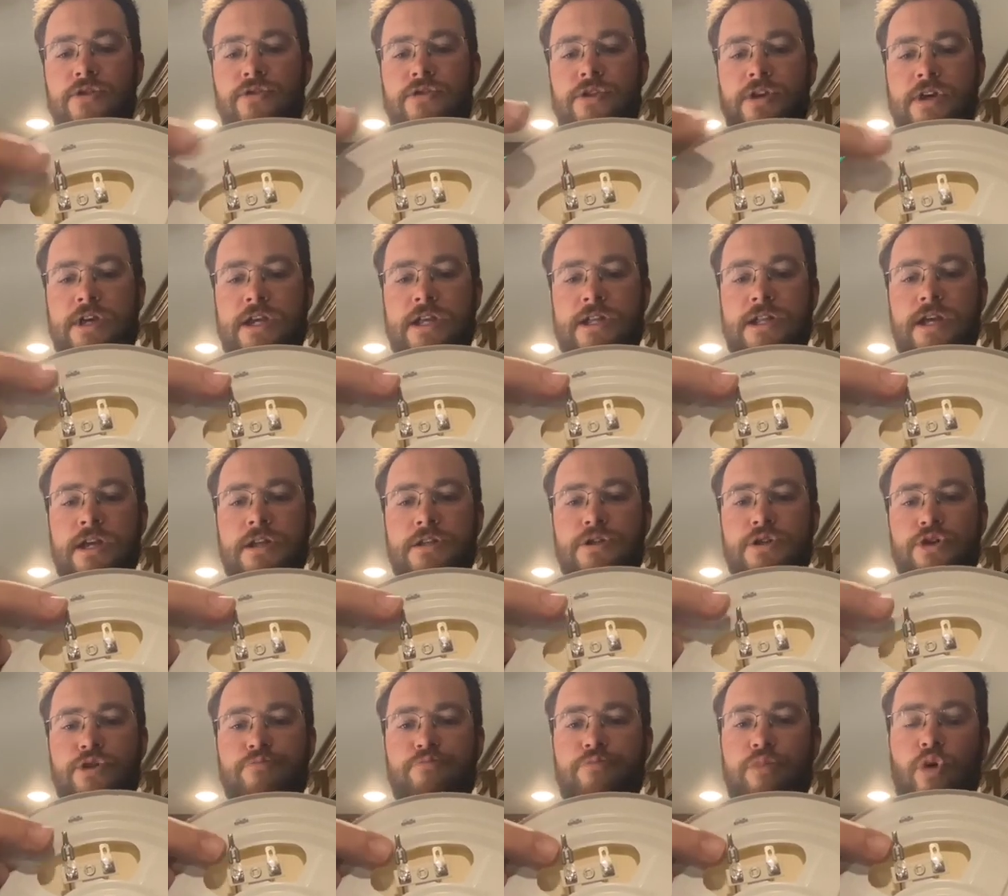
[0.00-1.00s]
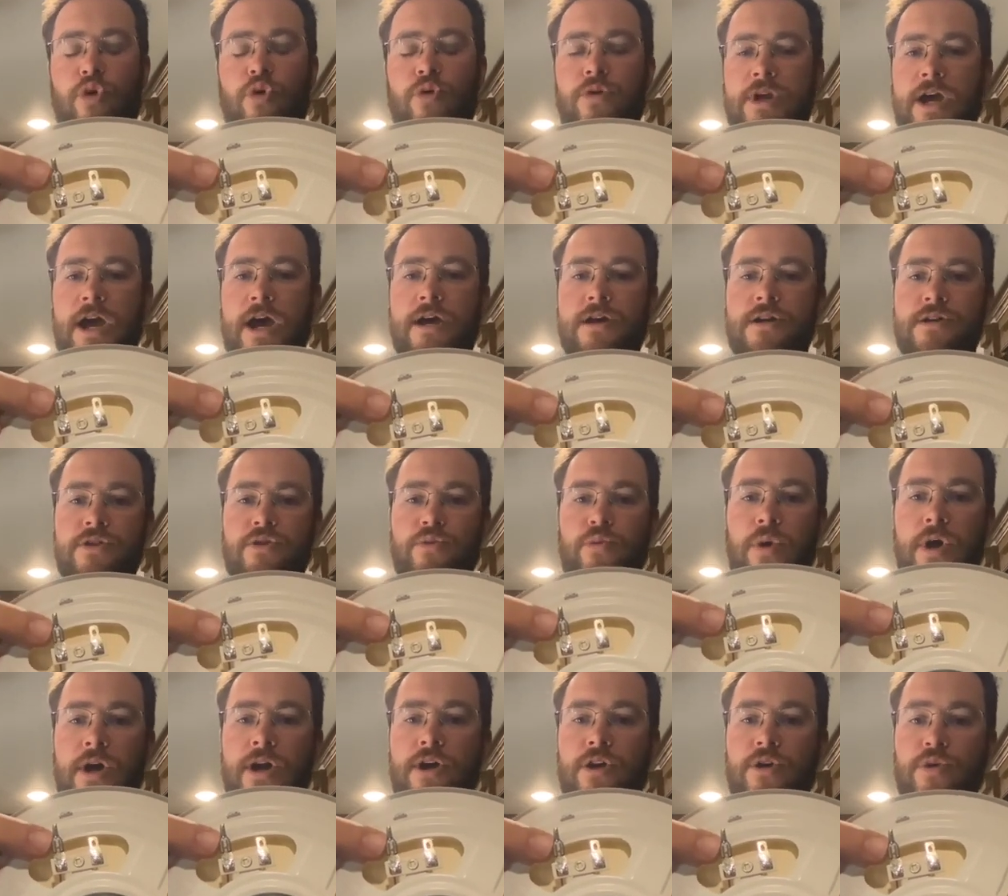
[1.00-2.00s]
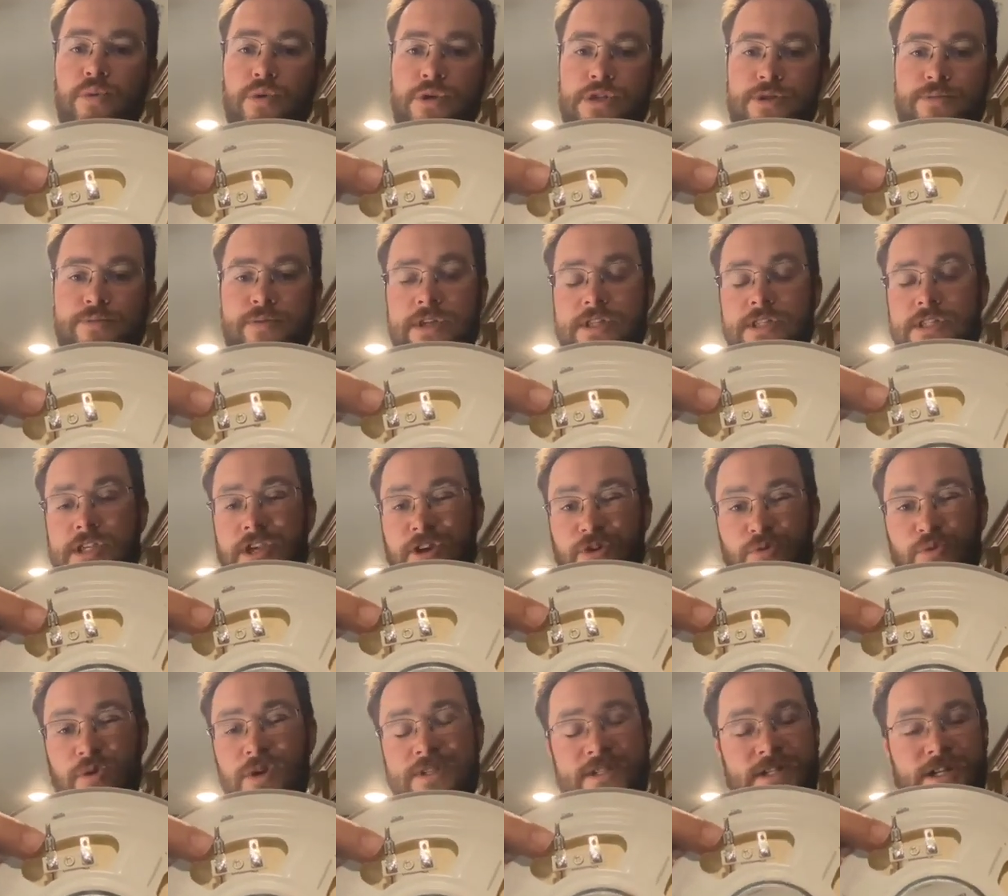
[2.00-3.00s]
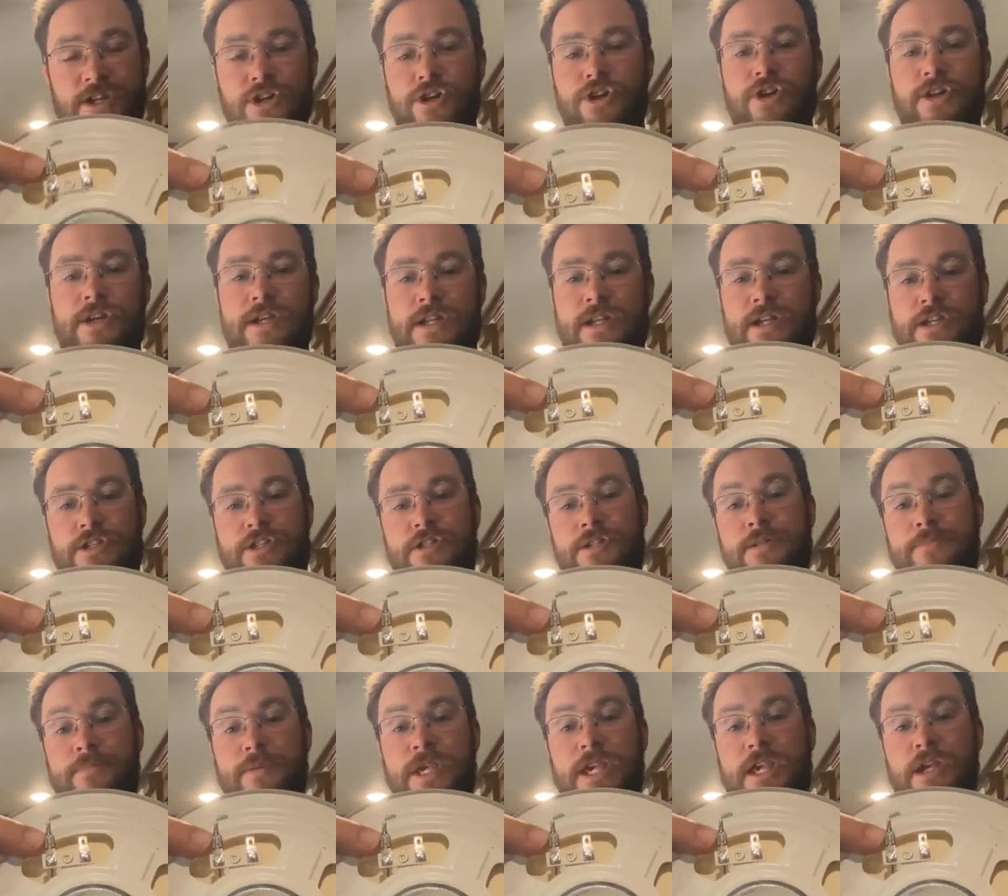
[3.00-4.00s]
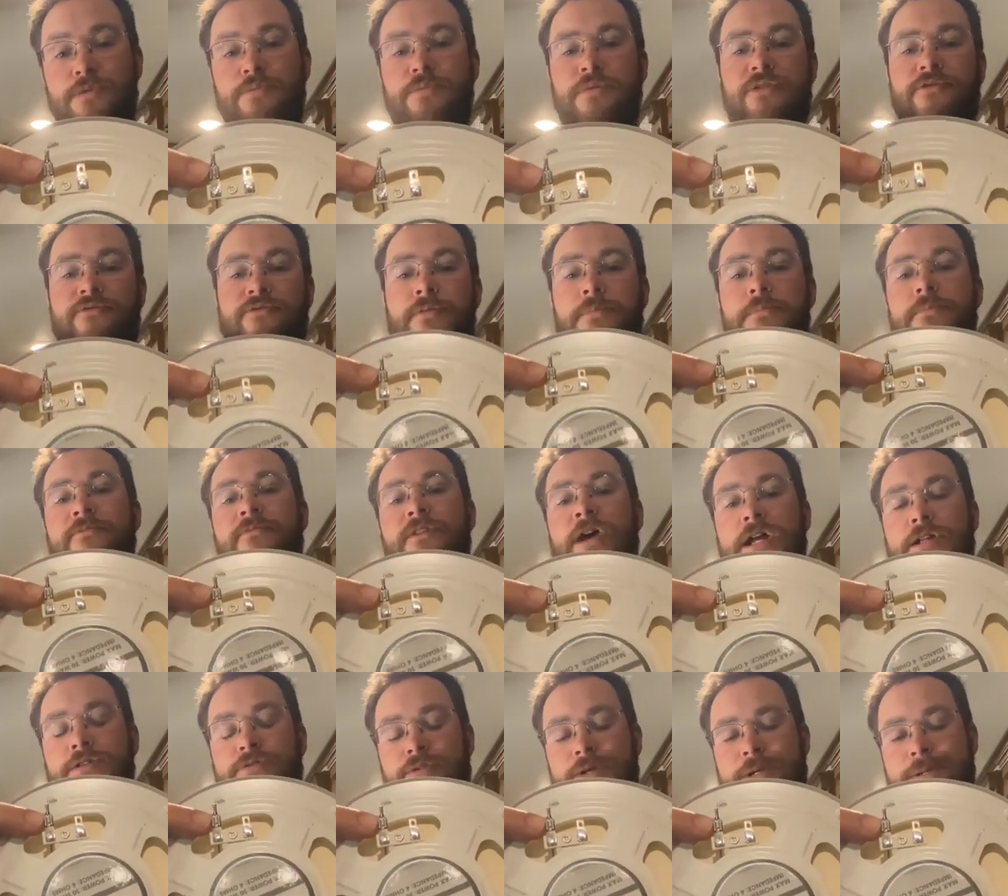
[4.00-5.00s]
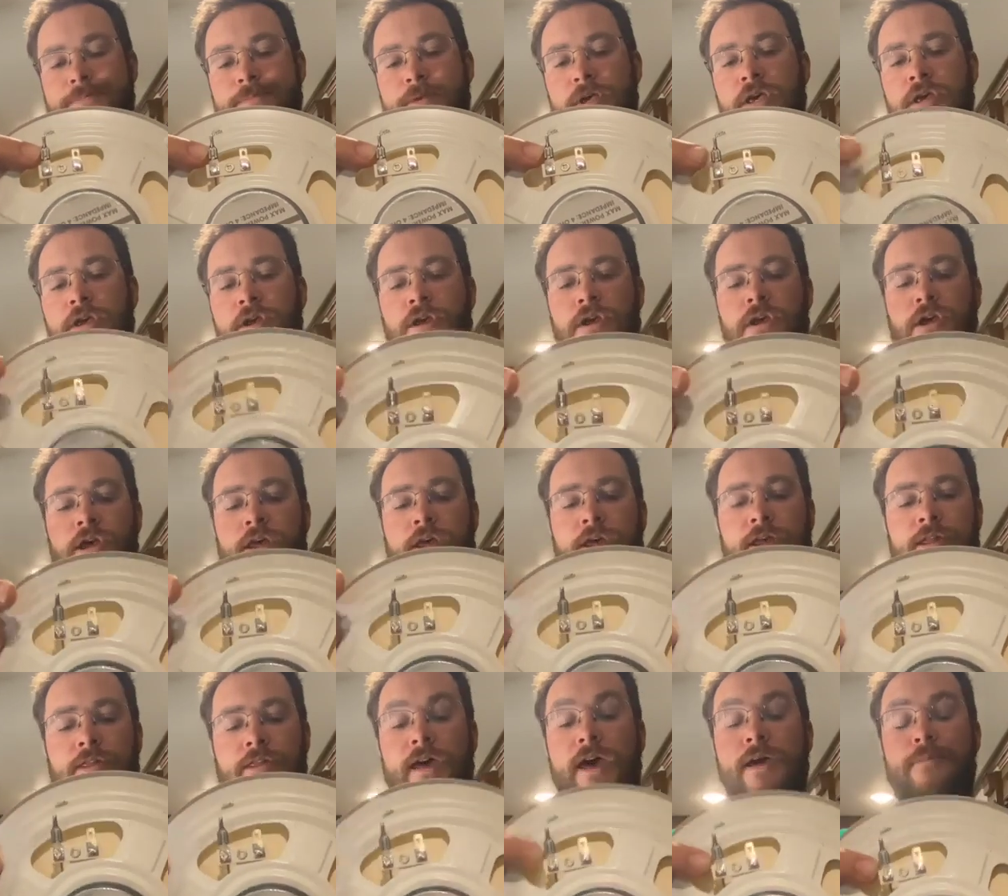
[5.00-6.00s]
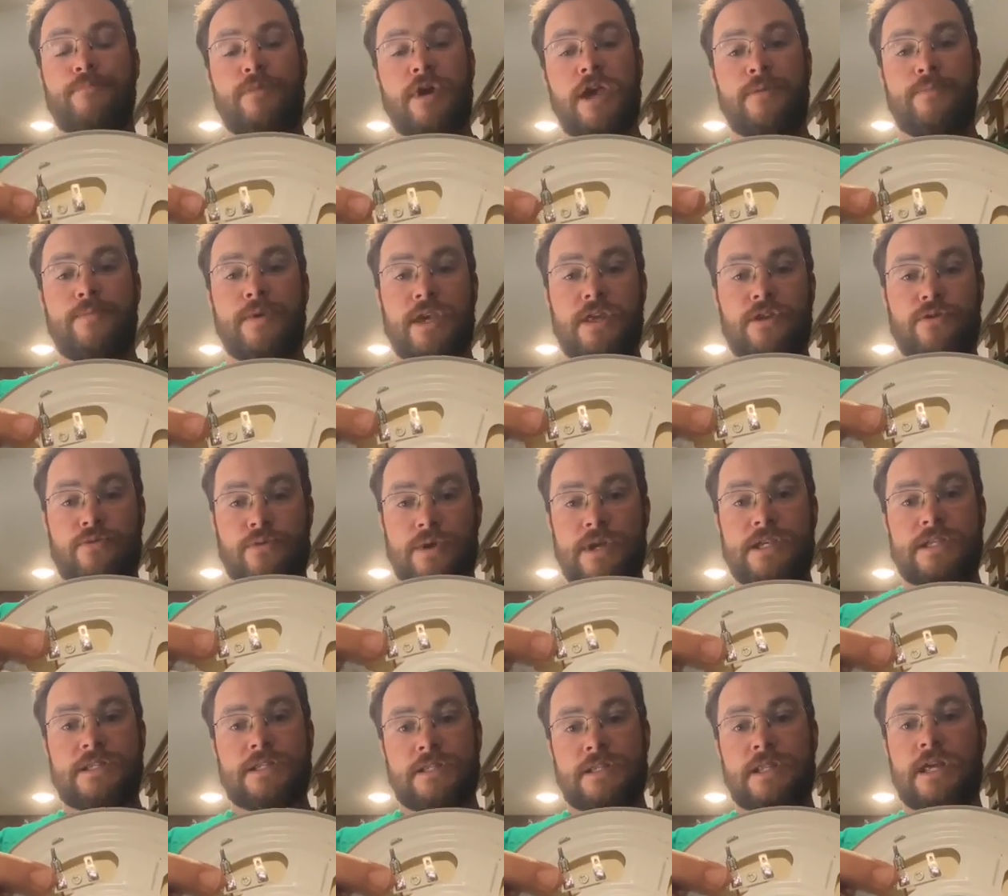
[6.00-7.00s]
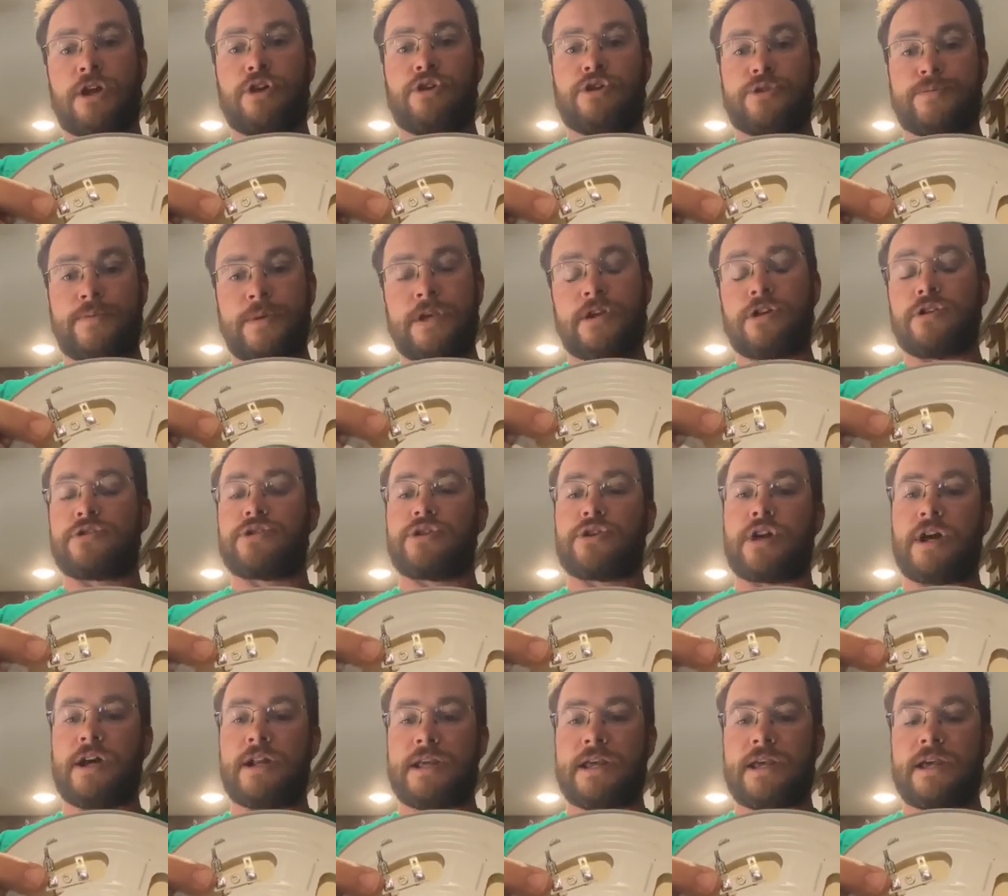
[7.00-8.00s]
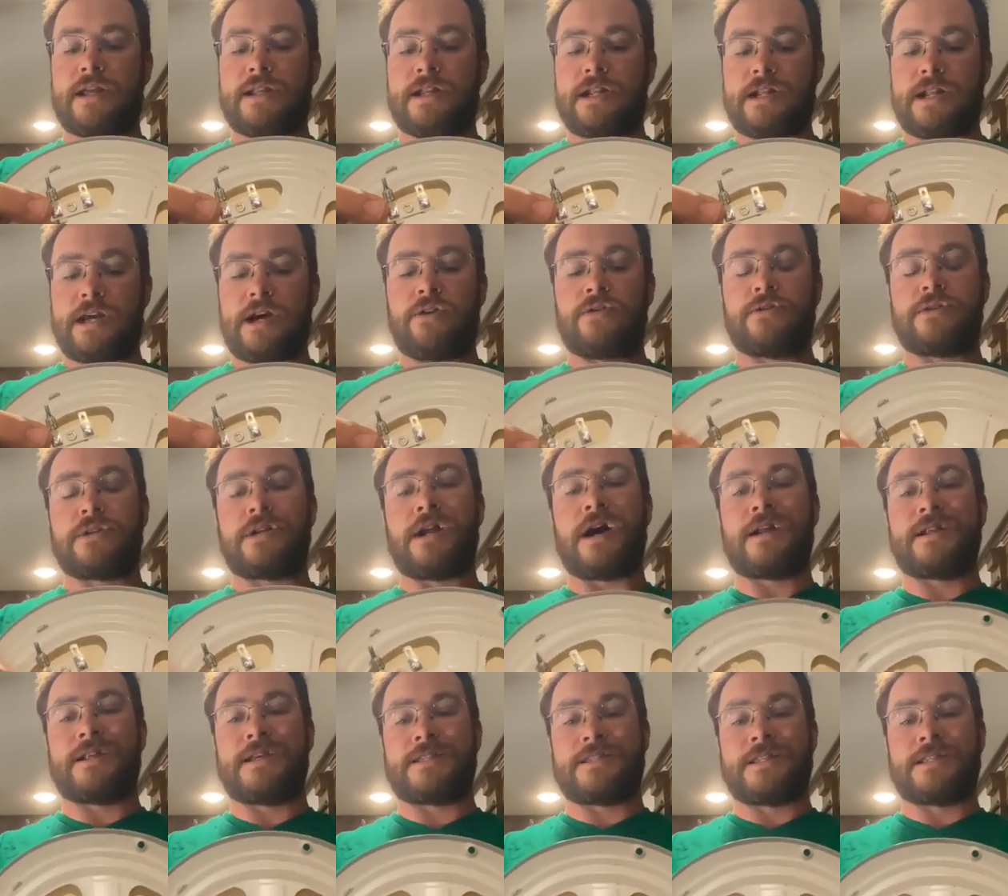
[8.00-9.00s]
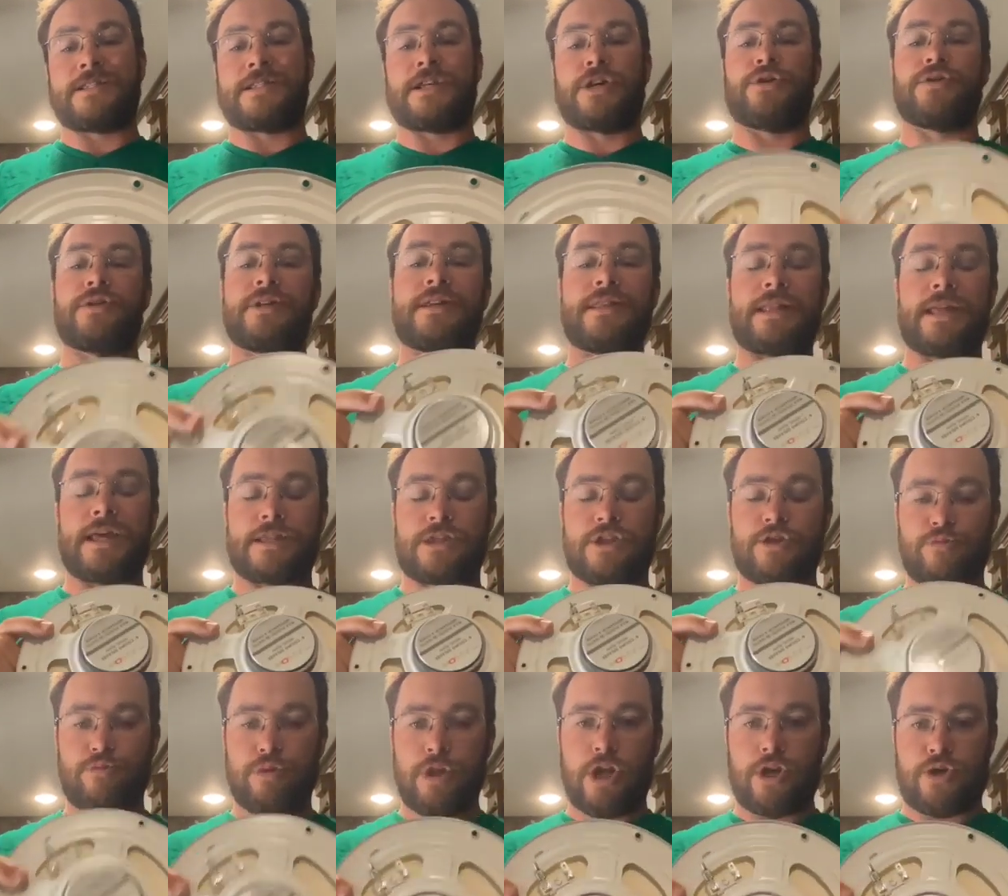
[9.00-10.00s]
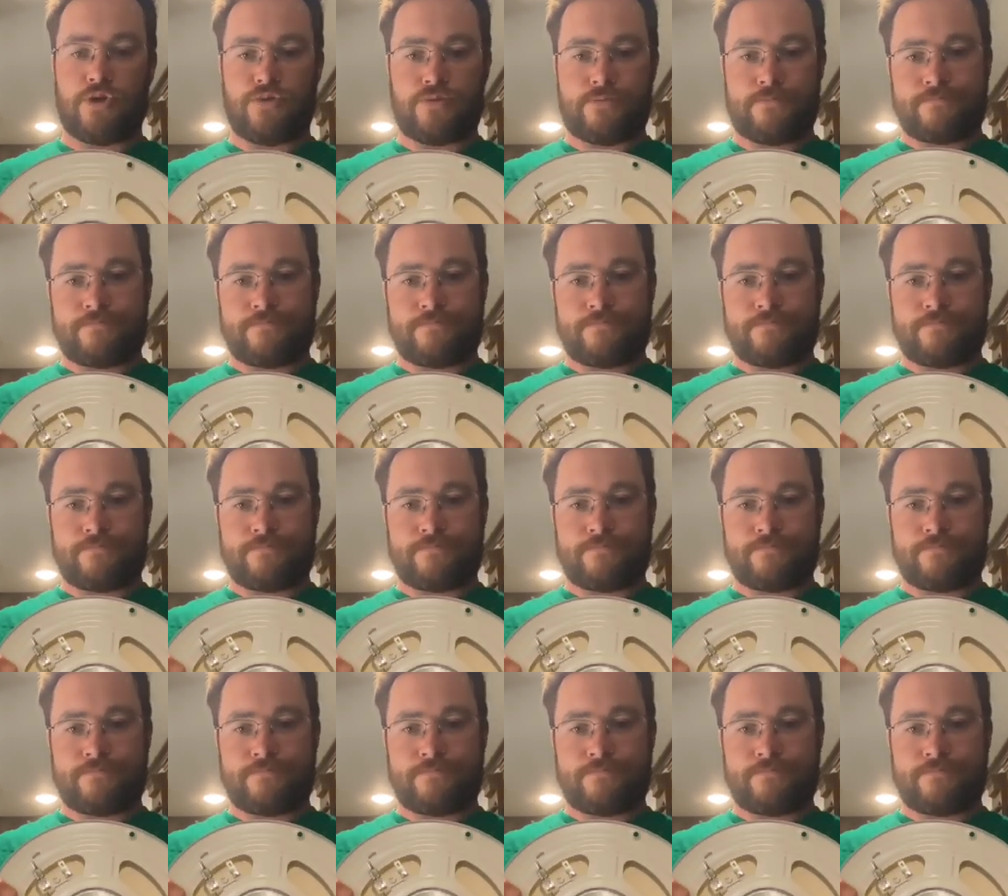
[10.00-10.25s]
the connector pulled out of the wire, which means it wasn't a good connection to begin with from the factory. That may be the reason that our speakers are cutting in and out, not necessarily that they're blown.